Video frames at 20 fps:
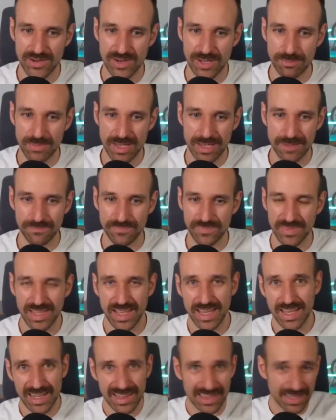I'm, I'm,
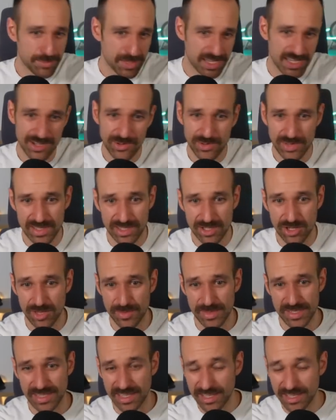I let me know in the comments.